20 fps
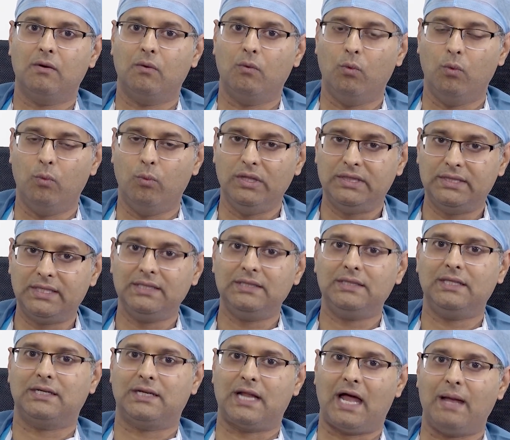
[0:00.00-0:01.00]
within
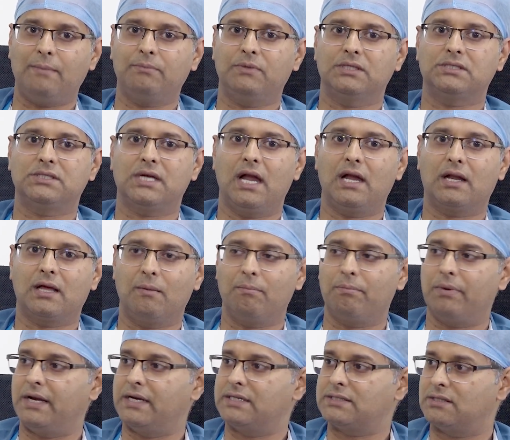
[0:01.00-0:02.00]
the time the child
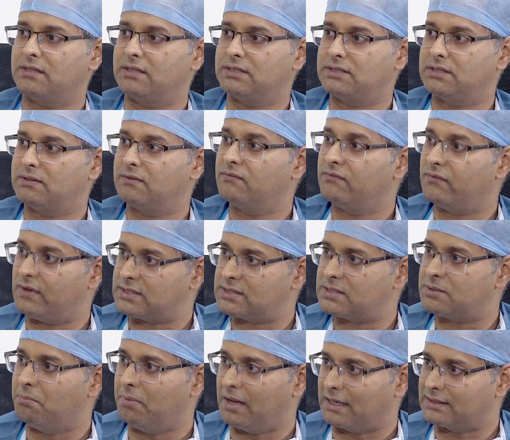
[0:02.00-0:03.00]
completes its
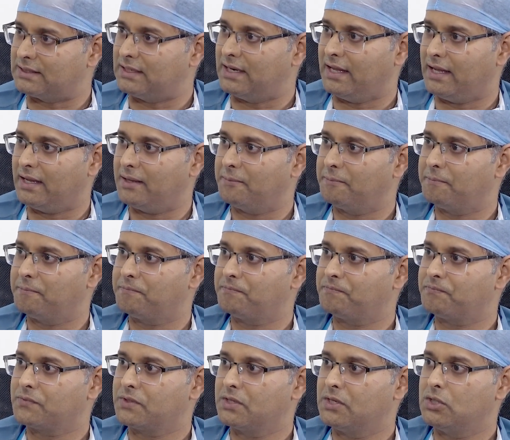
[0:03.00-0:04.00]
first birthday.
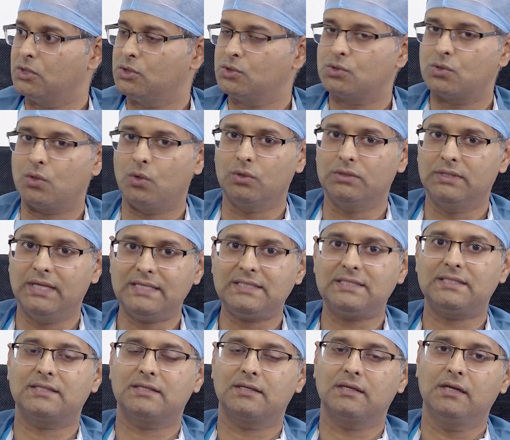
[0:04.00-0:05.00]
So
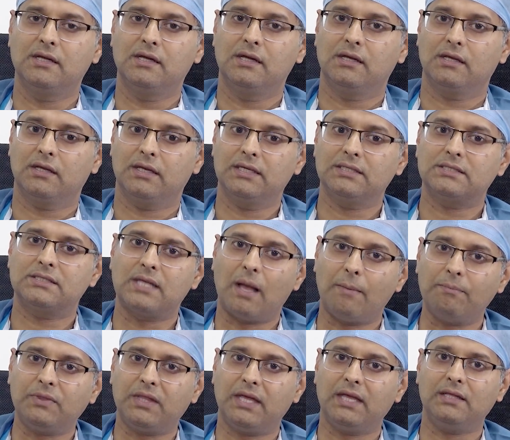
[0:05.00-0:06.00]
this is
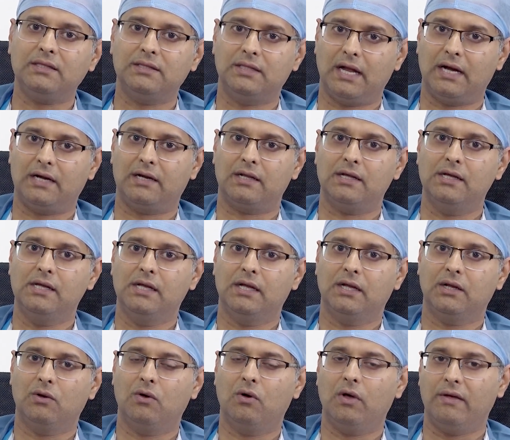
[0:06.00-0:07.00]
something that
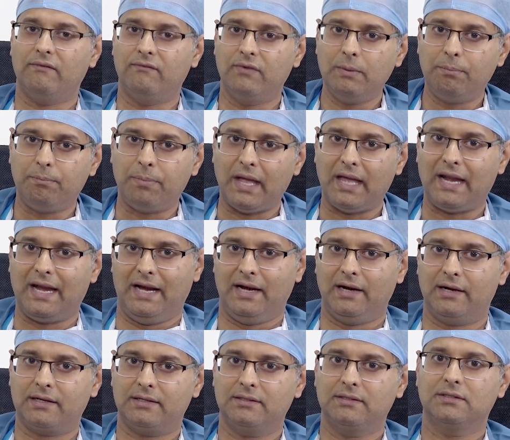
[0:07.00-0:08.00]
every
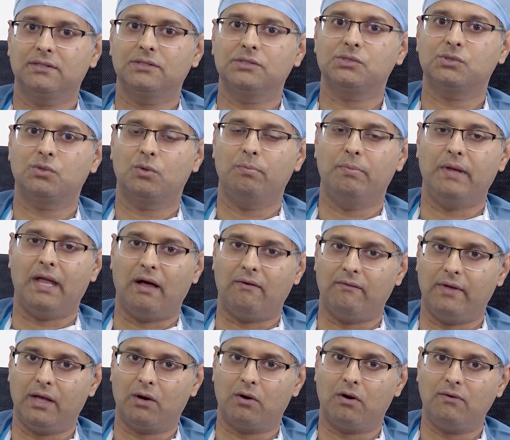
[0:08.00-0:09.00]
parent should be
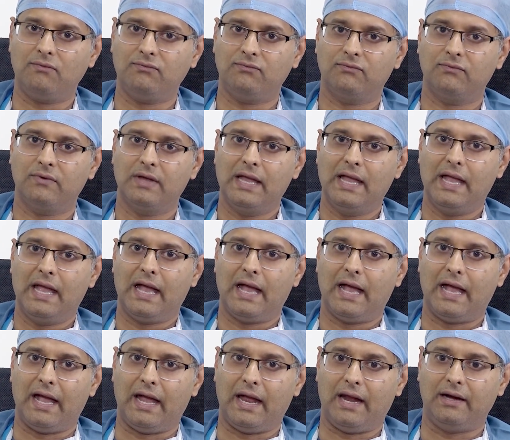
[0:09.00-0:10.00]
aware of
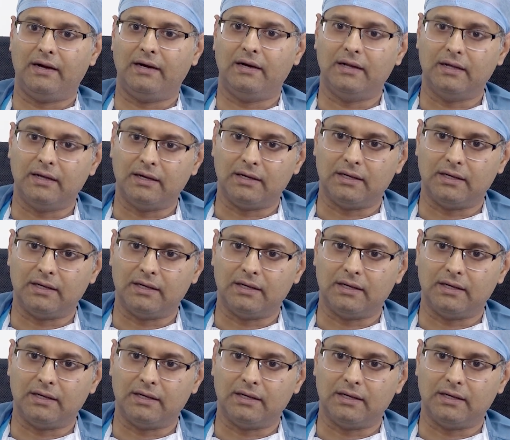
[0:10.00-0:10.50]
and